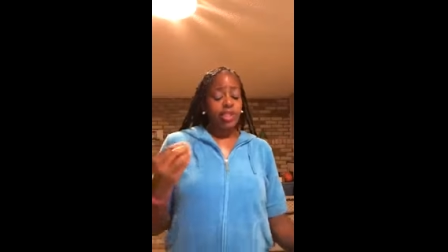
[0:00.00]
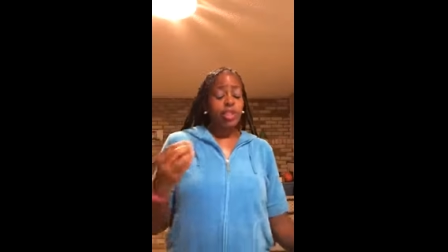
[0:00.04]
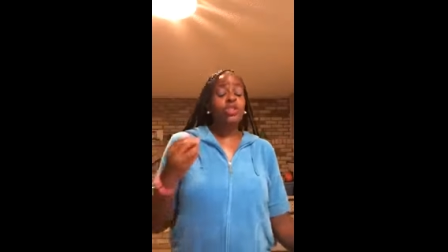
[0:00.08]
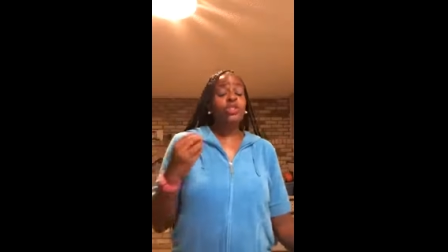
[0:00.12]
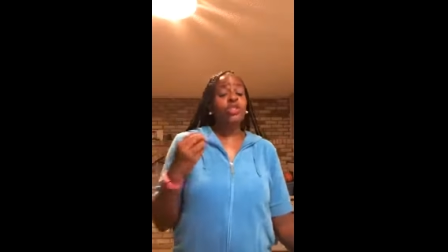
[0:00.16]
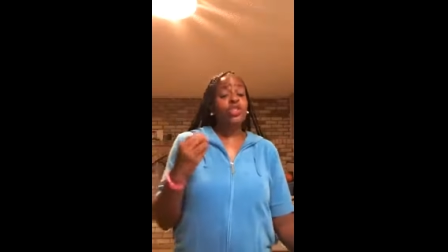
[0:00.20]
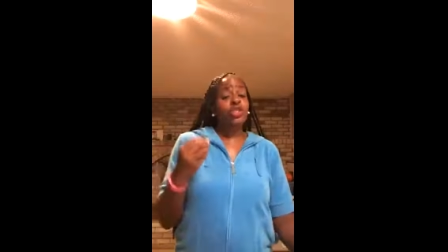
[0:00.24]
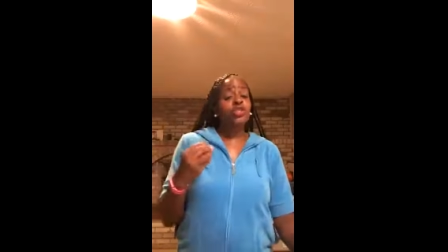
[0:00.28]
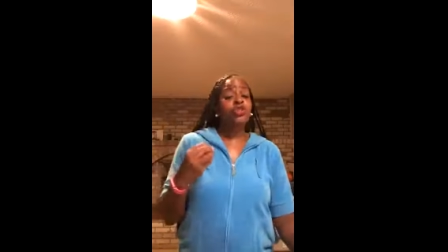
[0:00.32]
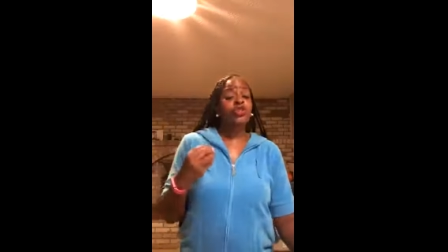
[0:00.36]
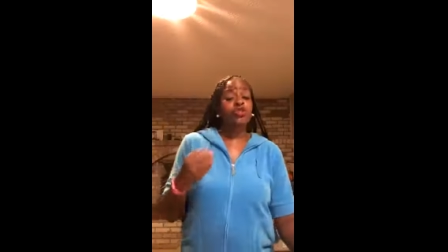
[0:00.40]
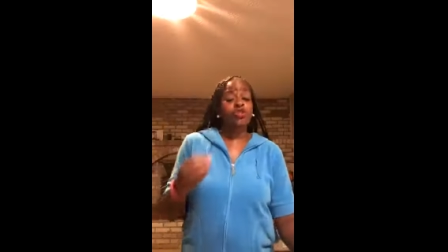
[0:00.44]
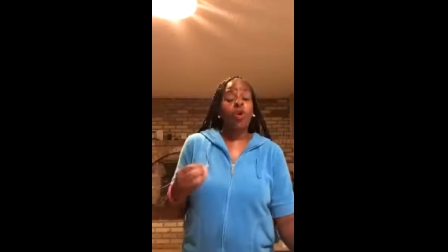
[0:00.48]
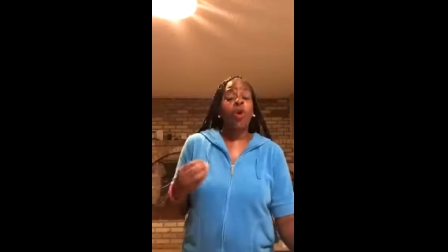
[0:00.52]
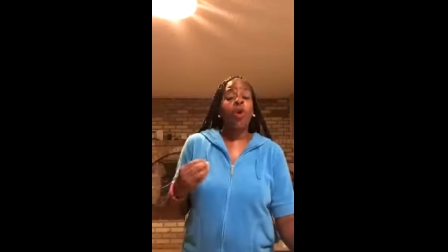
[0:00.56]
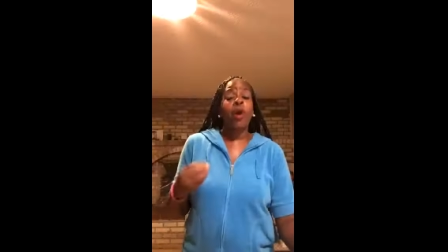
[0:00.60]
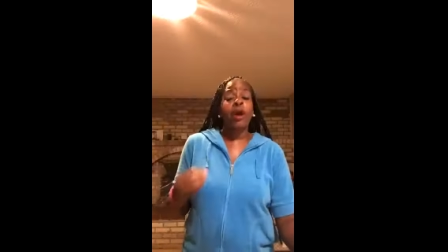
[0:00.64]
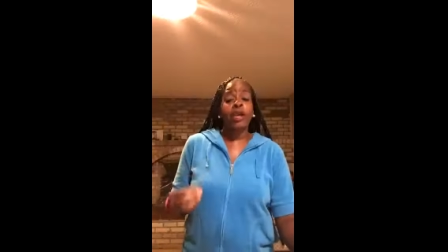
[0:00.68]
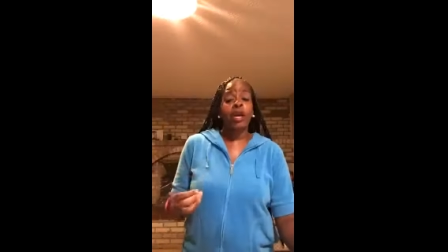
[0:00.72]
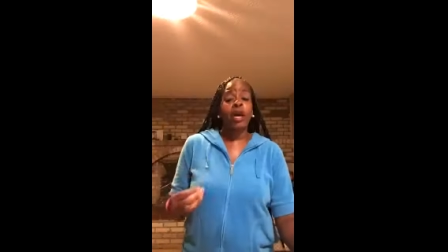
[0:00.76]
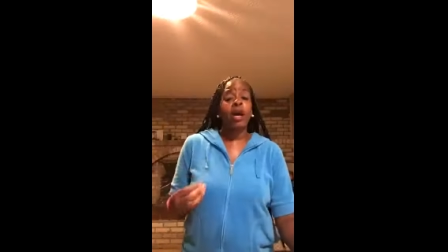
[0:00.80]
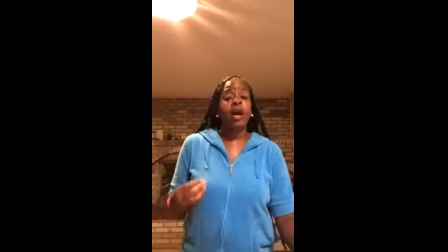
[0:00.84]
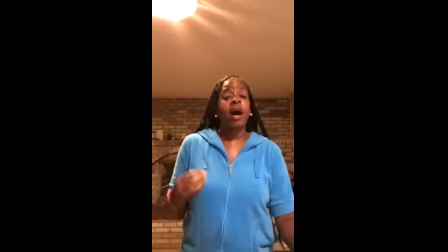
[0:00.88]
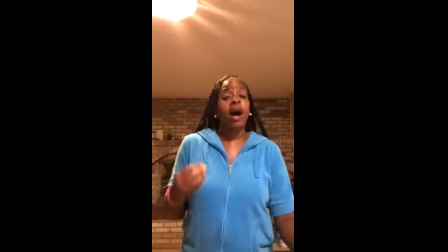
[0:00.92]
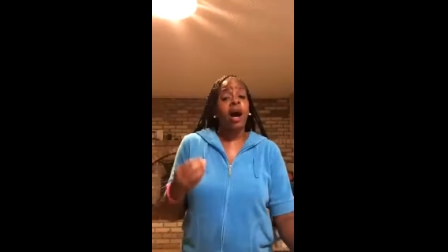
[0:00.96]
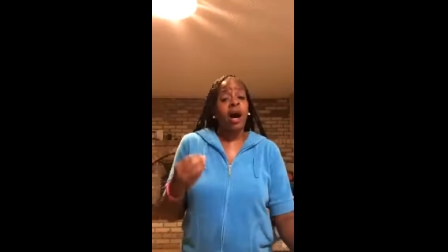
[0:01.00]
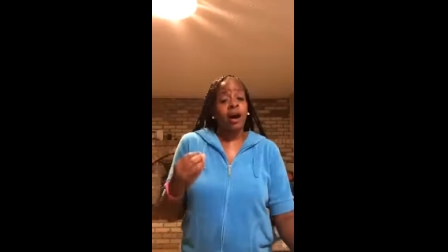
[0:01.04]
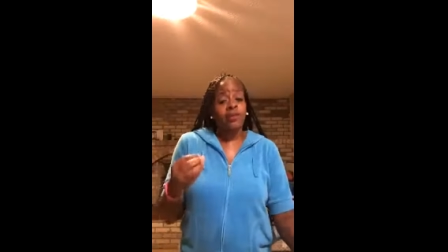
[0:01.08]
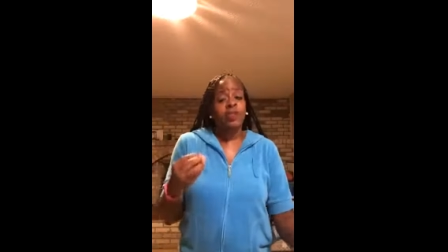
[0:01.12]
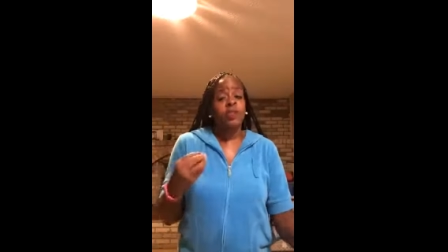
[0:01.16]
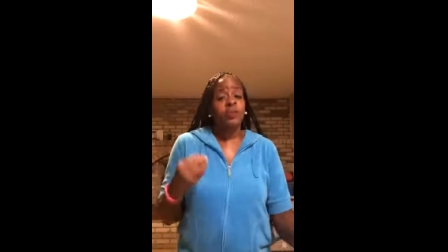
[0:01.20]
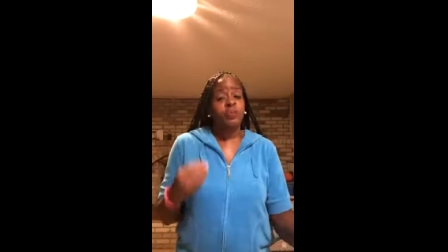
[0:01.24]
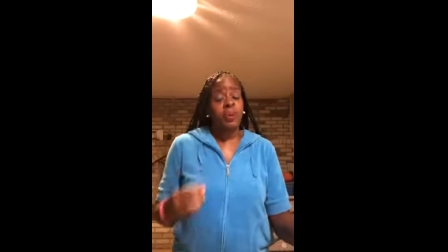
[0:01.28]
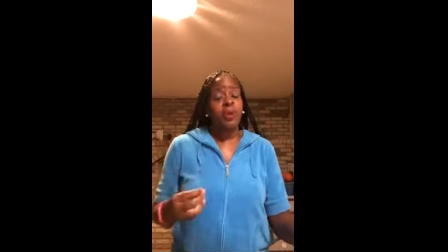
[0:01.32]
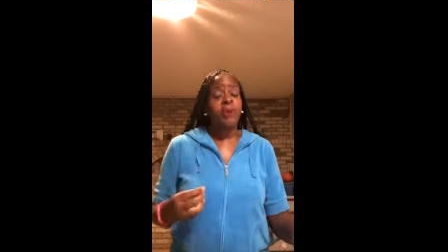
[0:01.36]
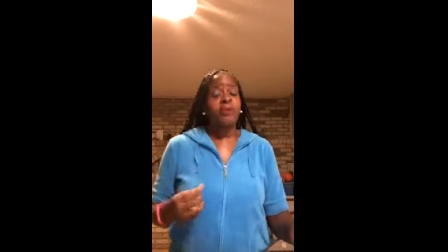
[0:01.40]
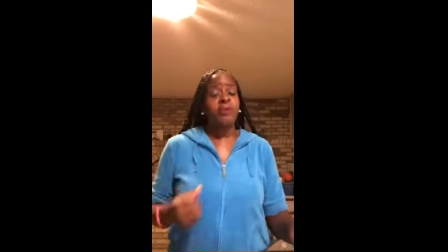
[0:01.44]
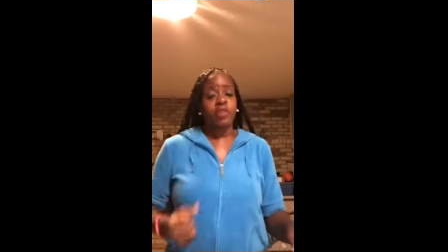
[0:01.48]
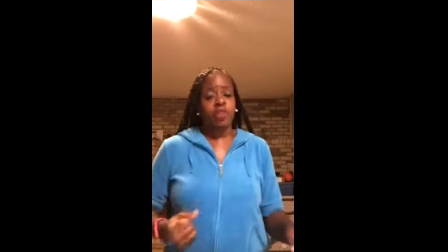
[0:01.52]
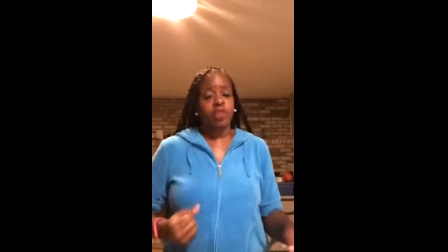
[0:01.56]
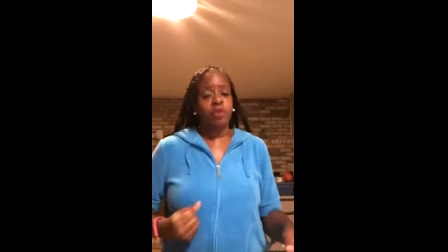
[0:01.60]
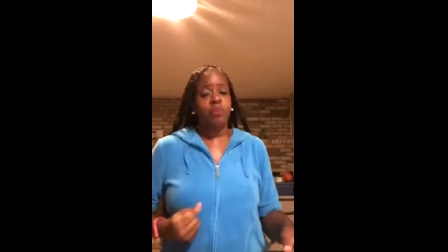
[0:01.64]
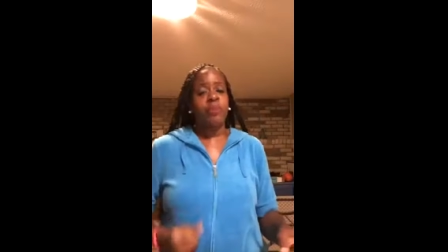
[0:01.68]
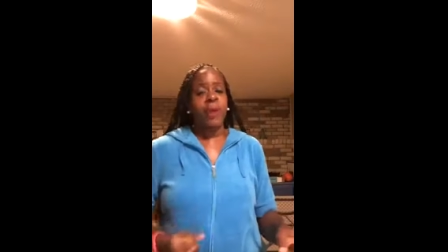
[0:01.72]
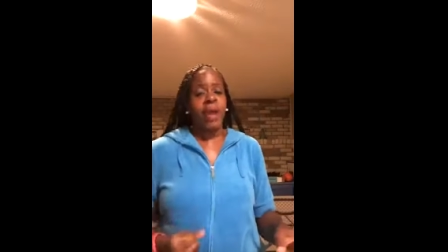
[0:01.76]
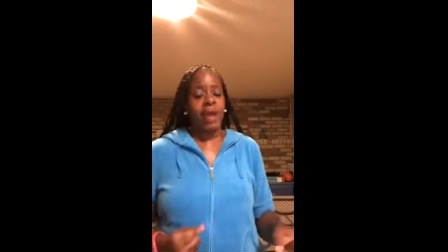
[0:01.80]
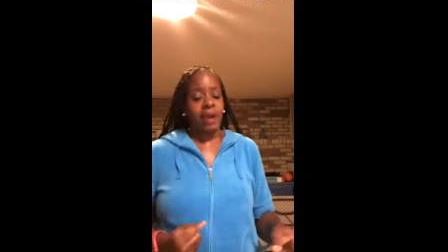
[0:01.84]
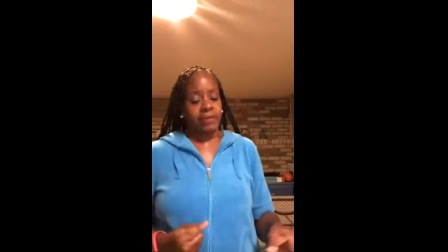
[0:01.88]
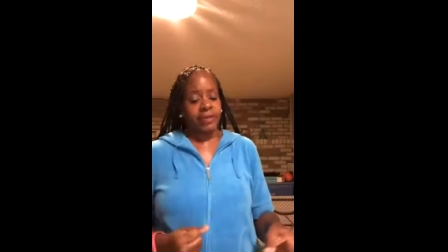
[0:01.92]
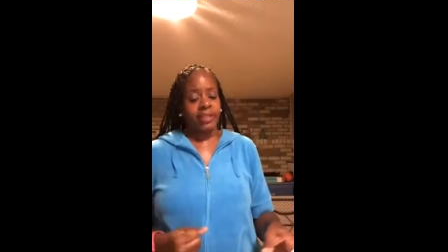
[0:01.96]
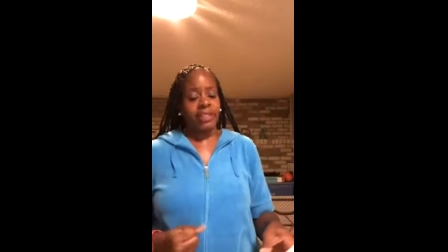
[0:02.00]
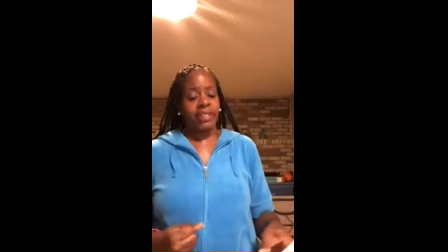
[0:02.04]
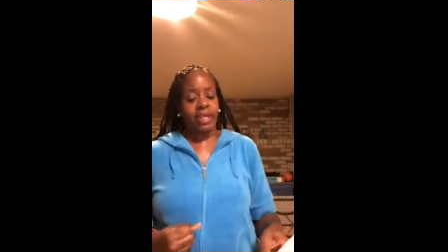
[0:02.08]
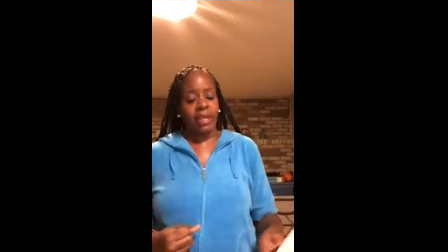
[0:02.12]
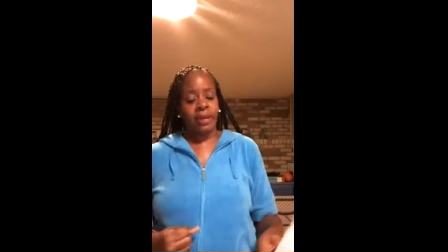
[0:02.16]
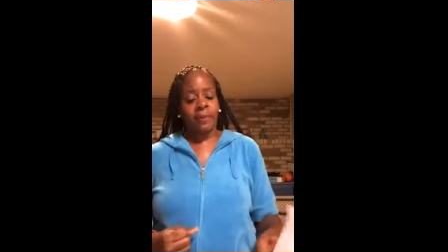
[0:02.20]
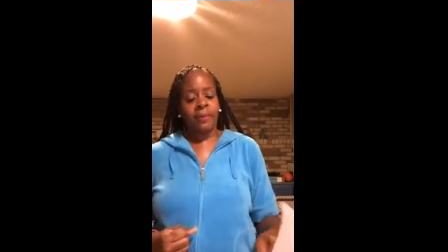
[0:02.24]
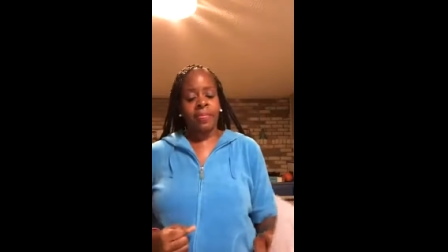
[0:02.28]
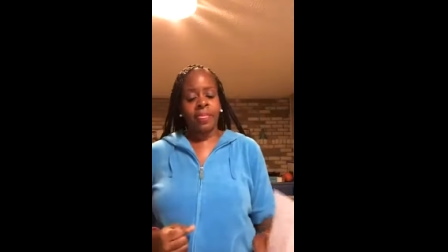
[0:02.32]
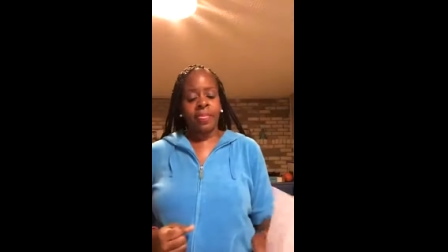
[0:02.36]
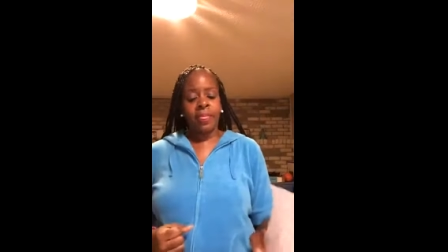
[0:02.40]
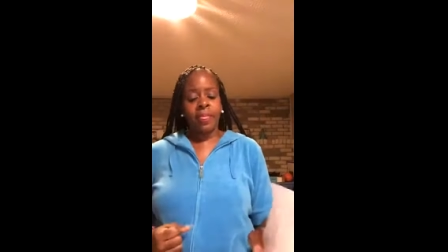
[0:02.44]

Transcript: the destroyer of spiritual parenting.